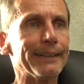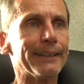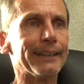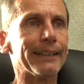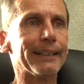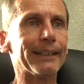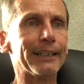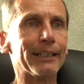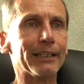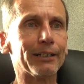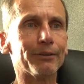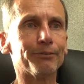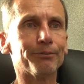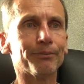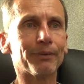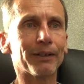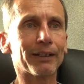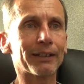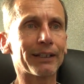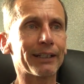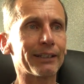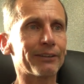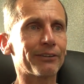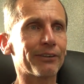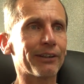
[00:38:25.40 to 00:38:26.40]

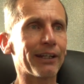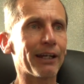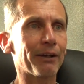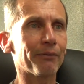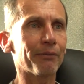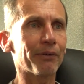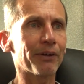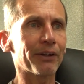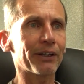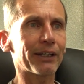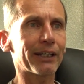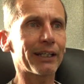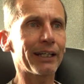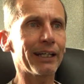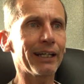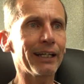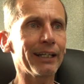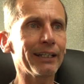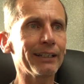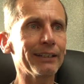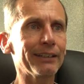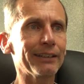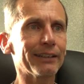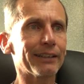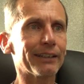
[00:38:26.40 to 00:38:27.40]
I'll get to that when I
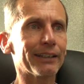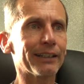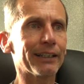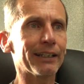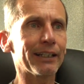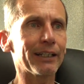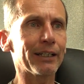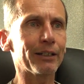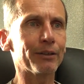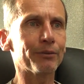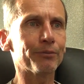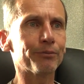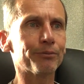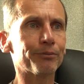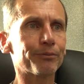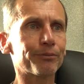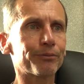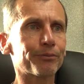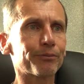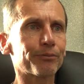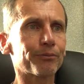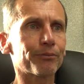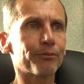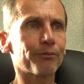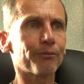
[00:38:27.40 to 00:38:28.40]
can.
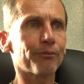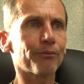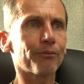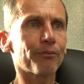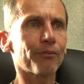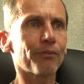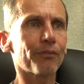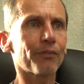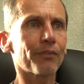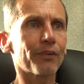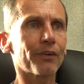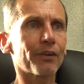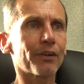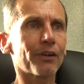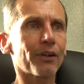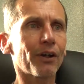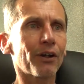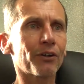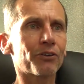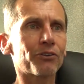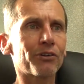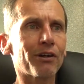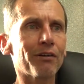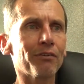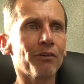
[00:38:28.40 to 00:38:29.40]

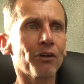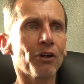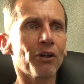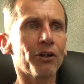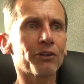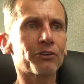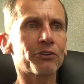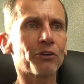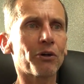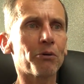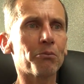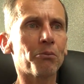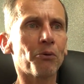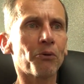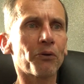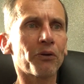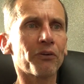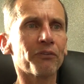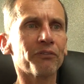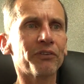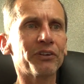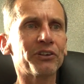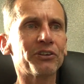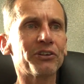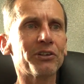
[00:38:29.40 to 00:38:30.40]
I travel a lot, so I bought a
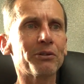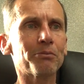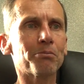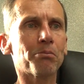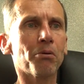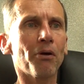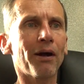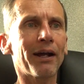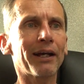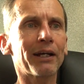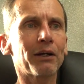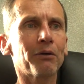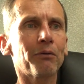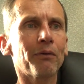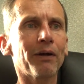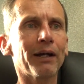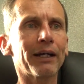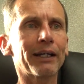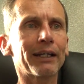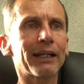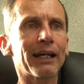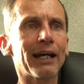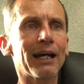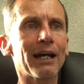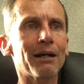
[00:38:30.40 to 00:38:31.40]
Ritchie
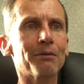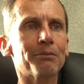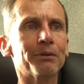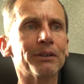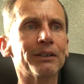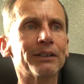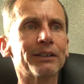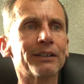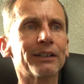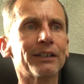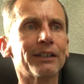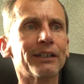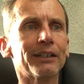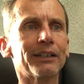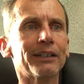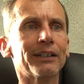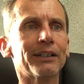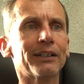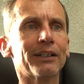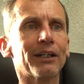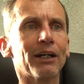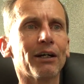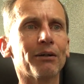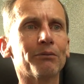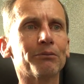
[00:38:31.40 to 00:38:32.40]
Breakaway Carbon.
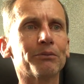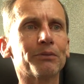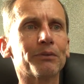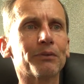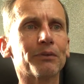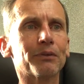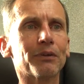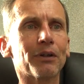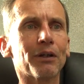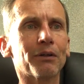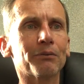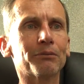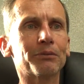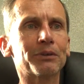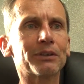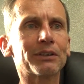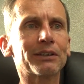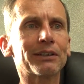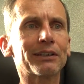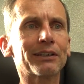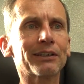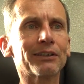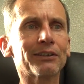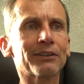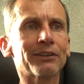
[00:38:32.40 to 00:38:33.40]
I'm
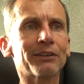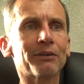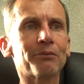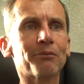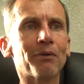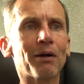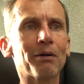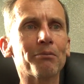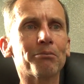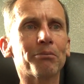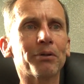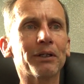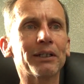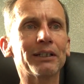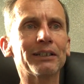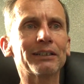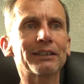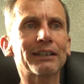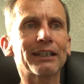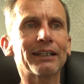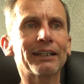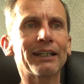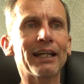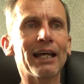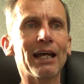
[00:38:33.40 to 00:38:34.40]
still in one
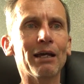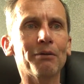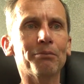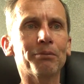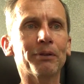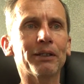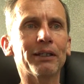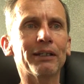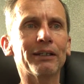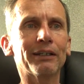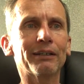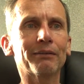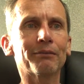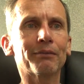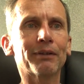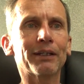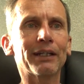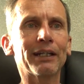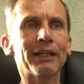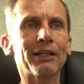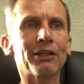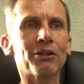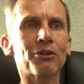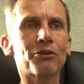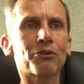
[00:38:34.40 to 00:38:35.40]
piece and happy.
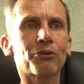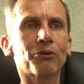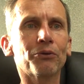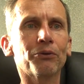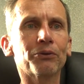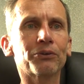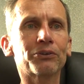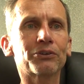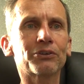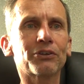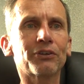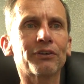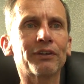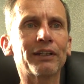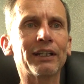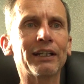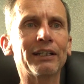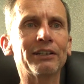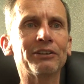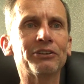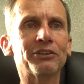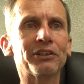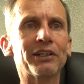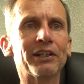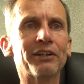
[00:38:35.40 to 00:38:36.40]
Any thoughts on the
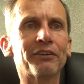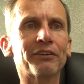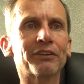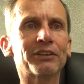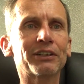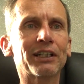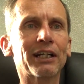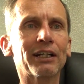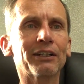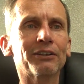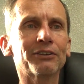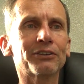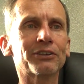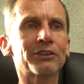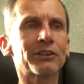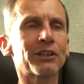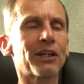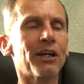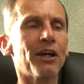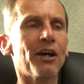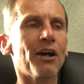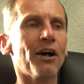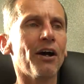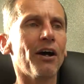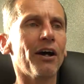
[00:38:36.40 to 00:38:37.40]
engineering challenges?
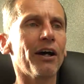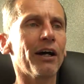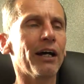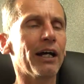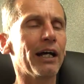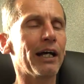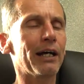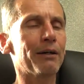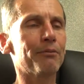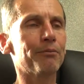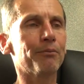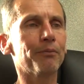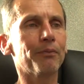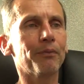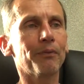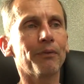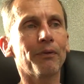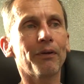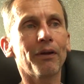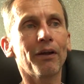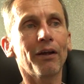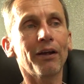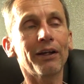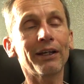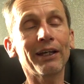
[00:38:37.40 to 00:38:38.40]
Yeah,
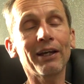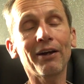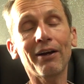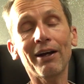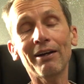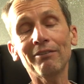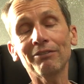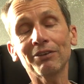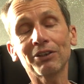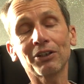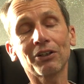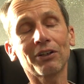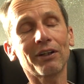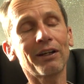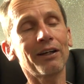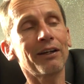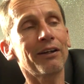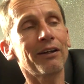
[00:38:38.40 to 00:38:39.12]
I haven't